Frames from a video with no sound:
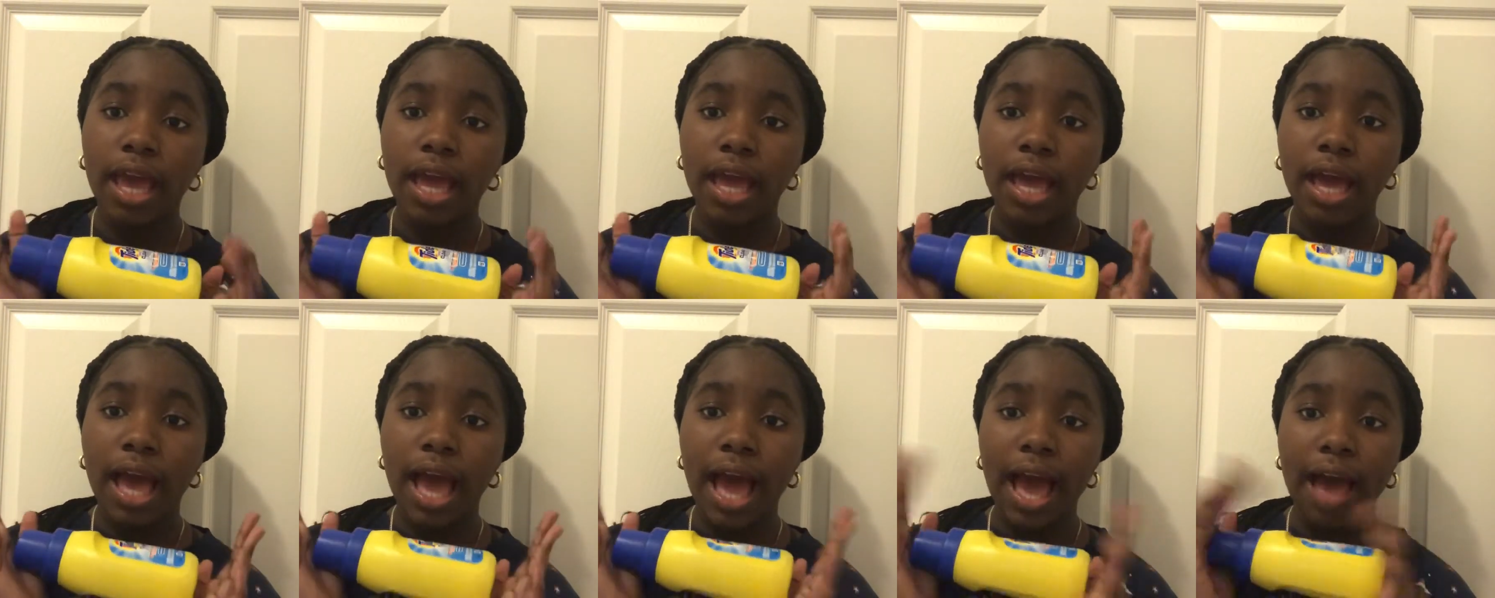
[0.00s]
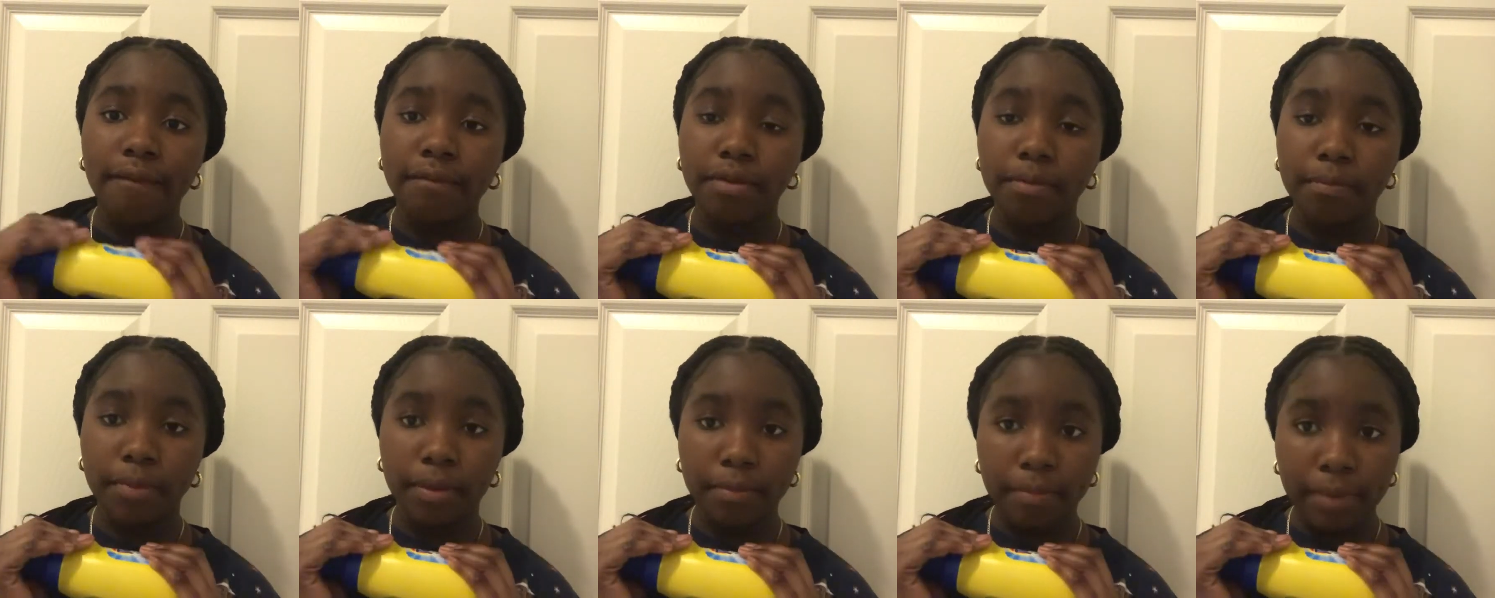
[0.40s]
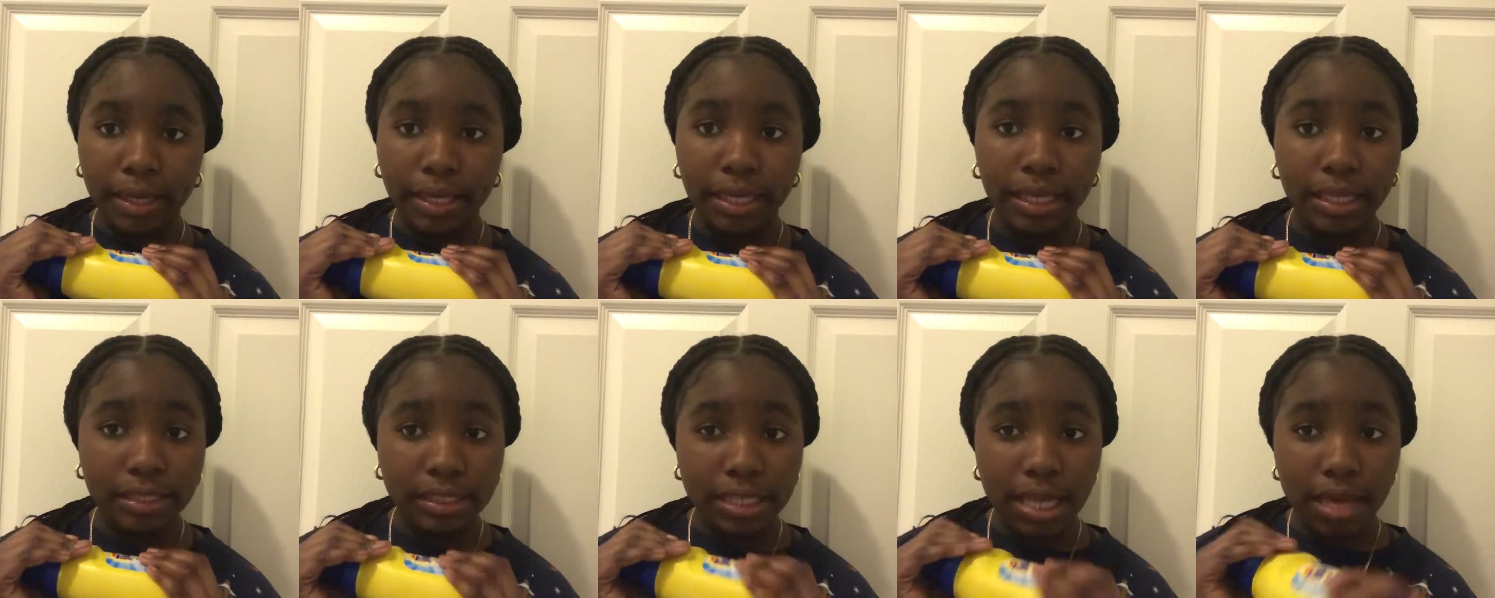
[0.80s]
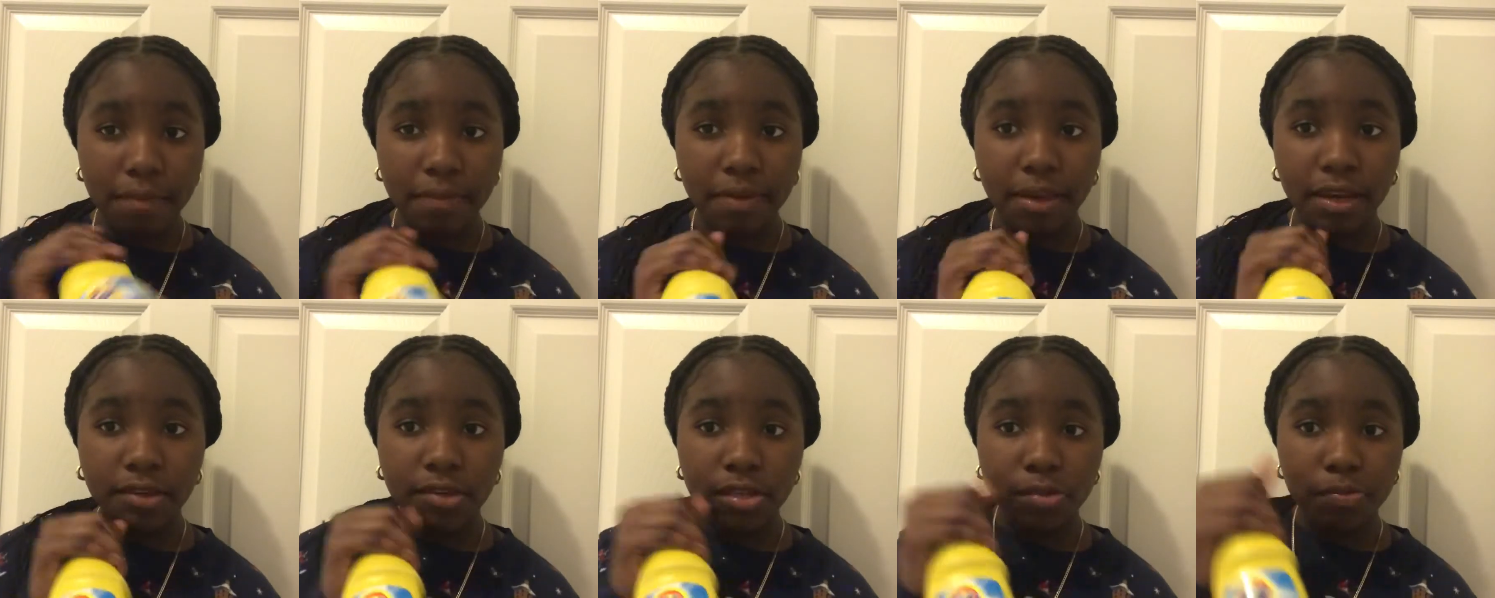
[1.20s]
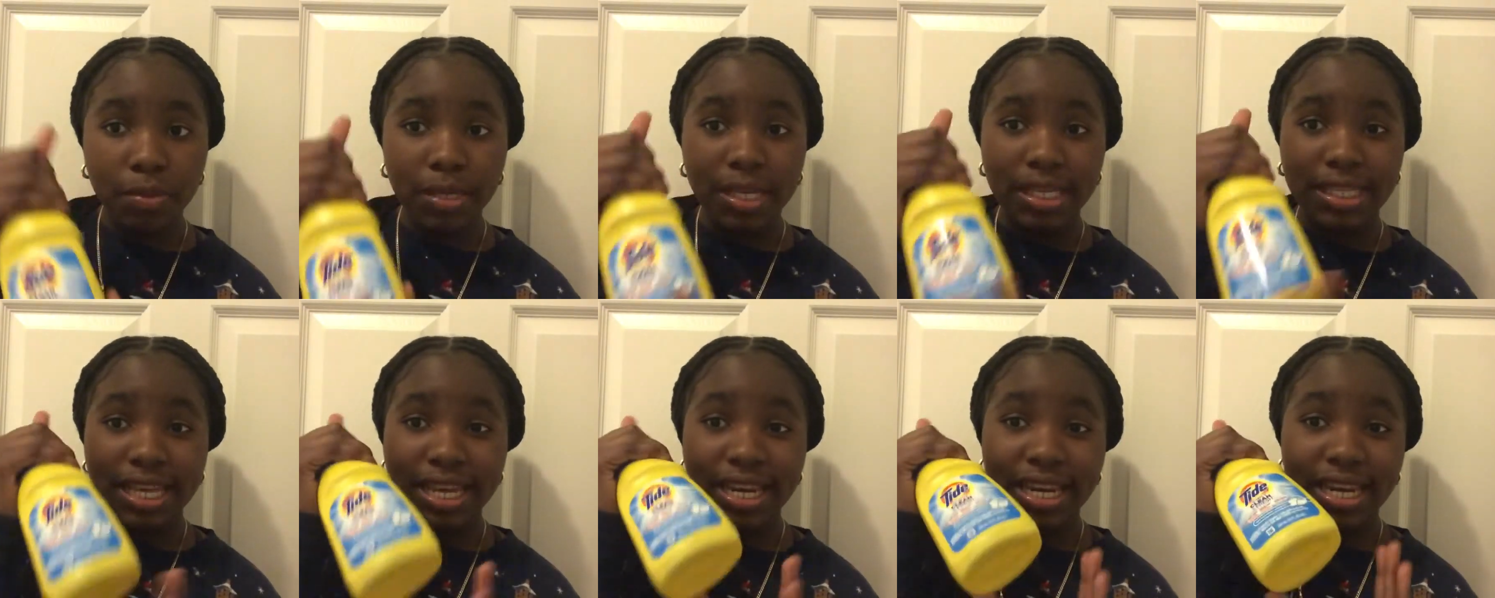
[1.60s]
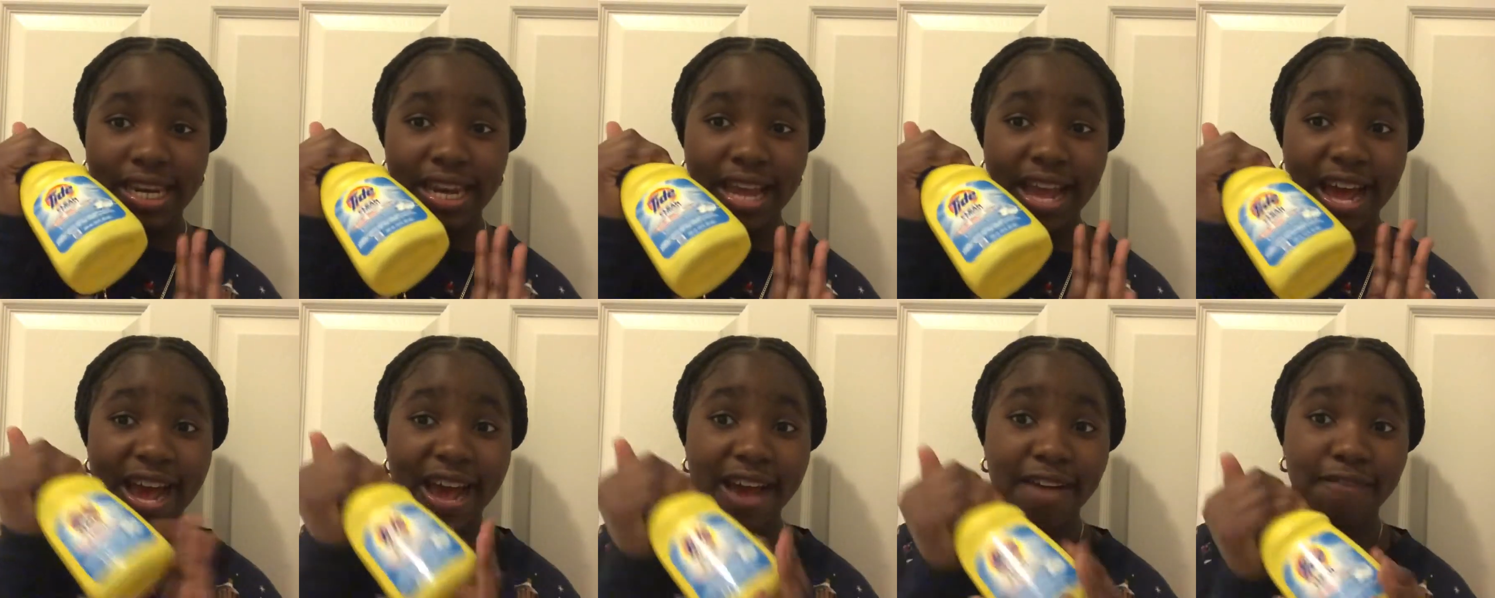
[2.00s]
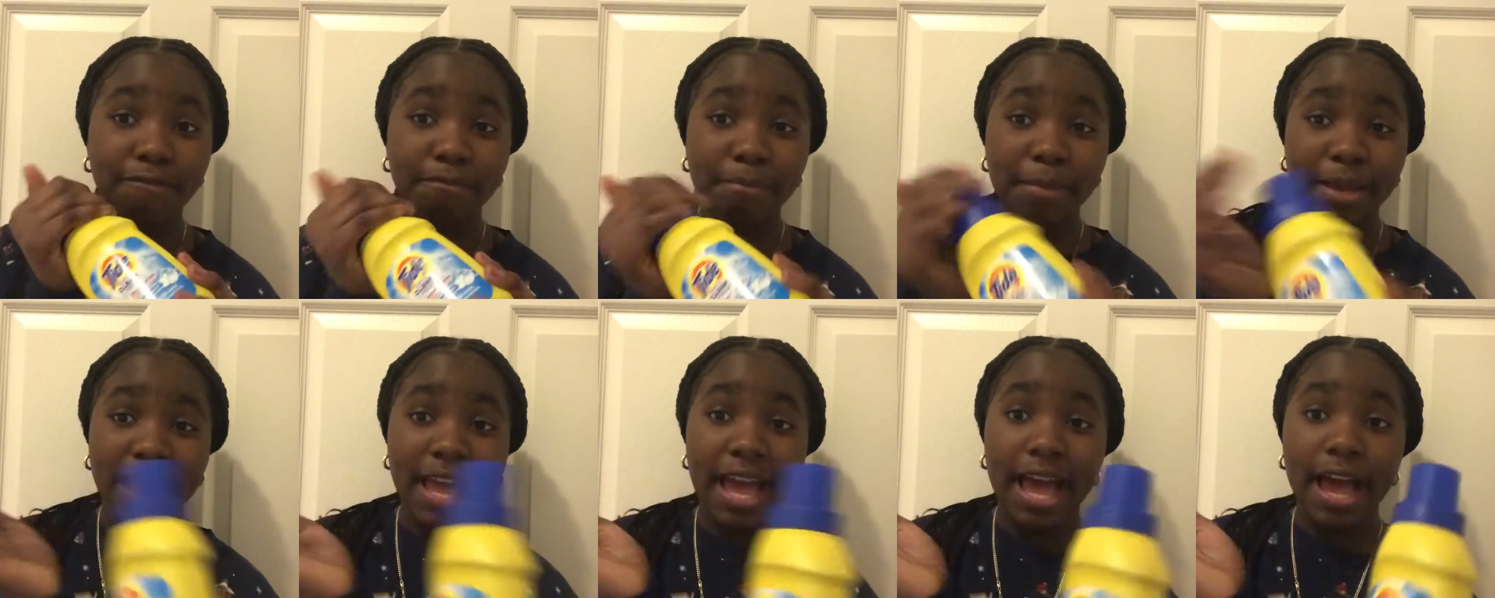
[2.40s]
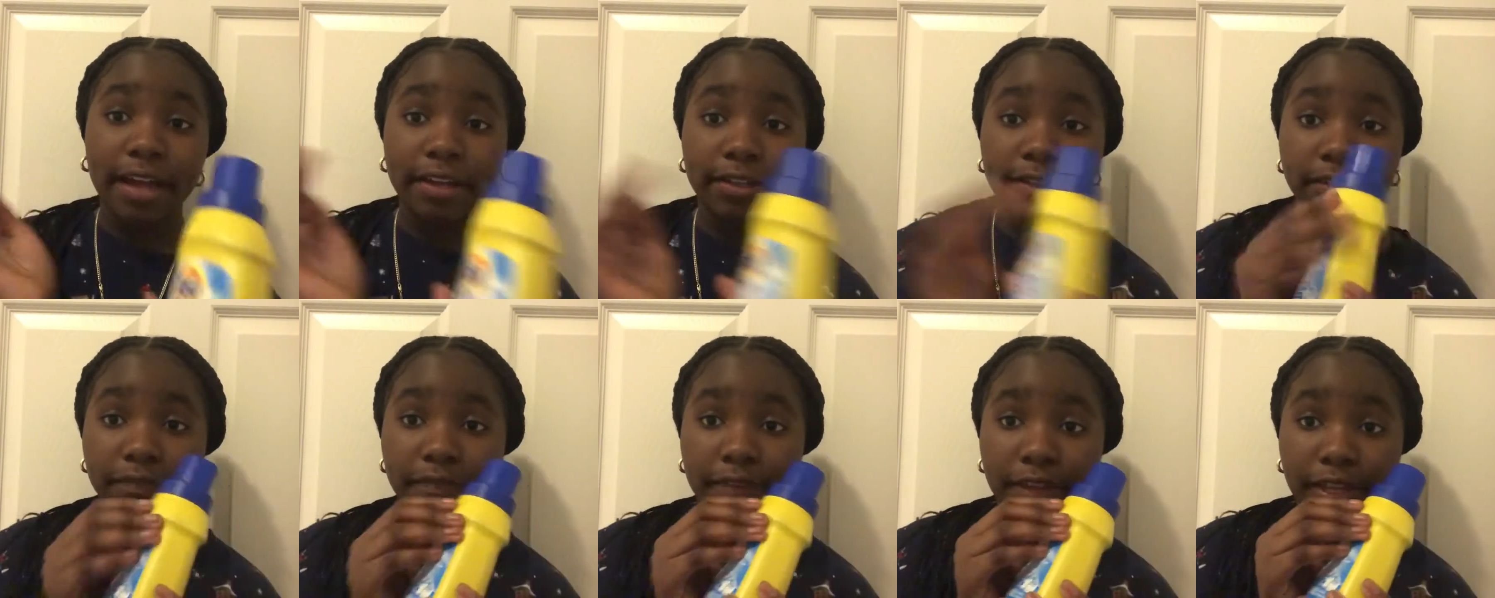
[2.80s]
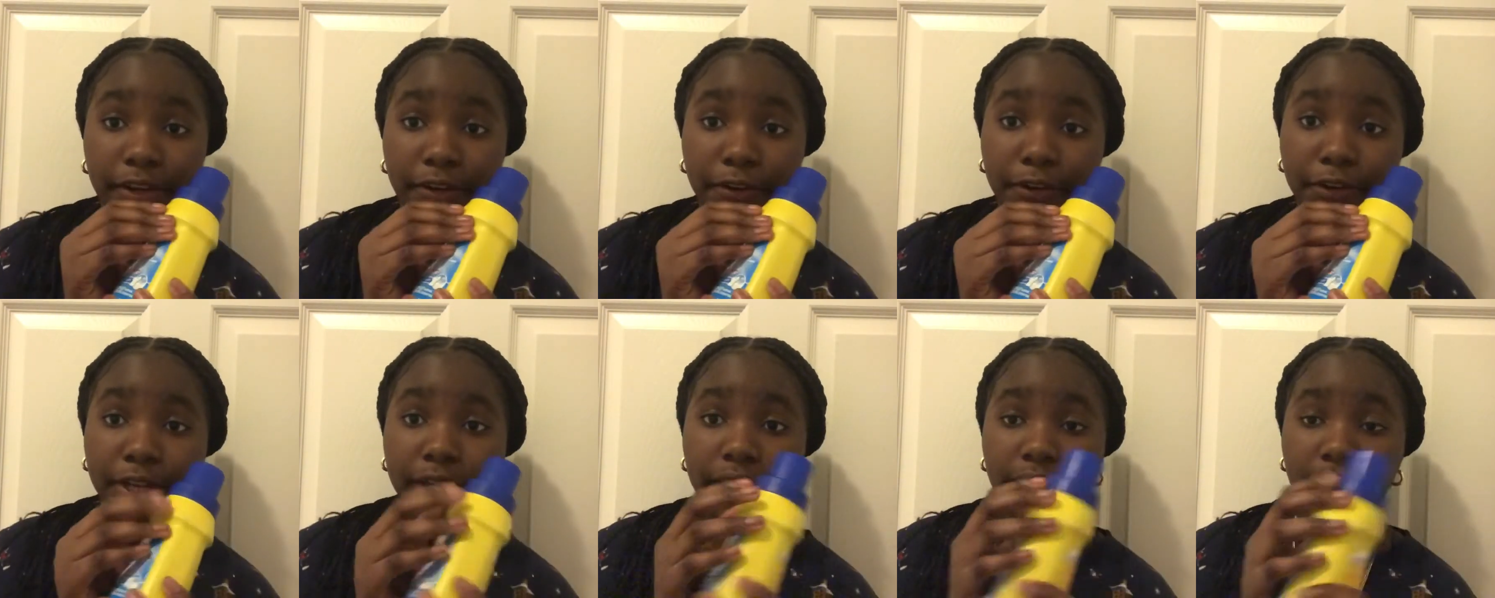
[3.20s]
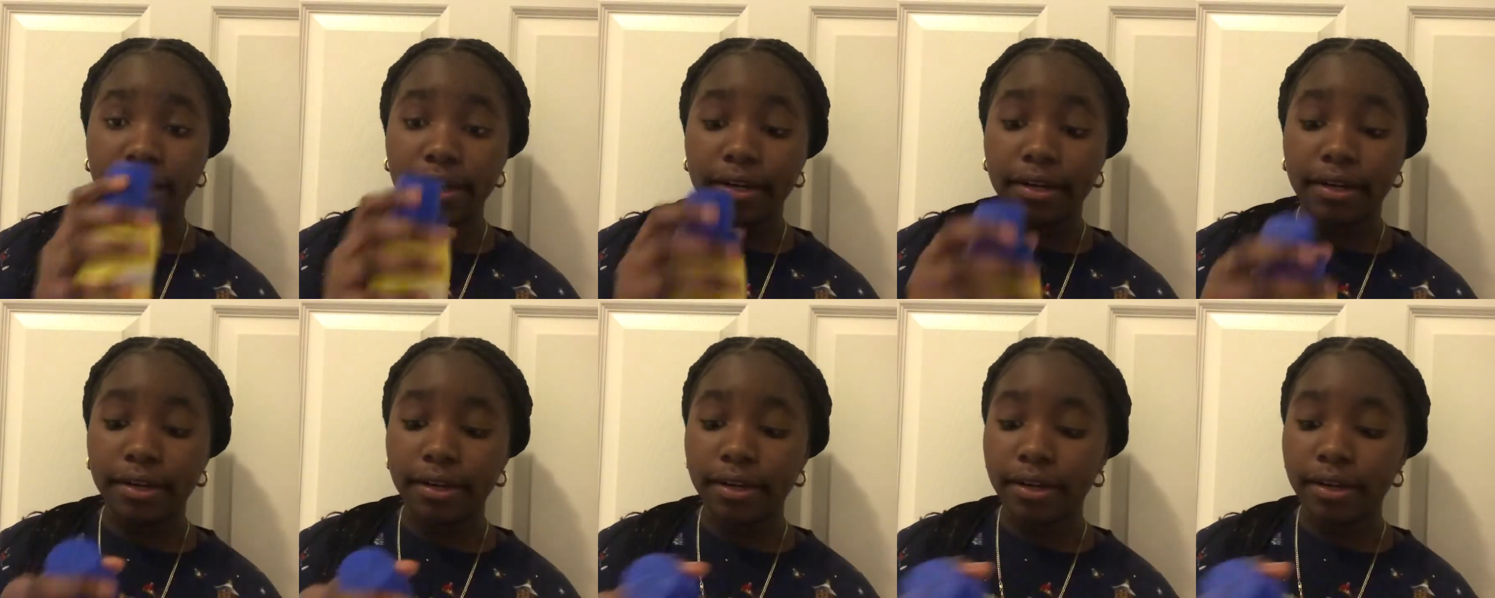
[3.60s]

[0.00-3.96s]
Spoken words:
haven't been making slime videos, because I didn't have my activator, and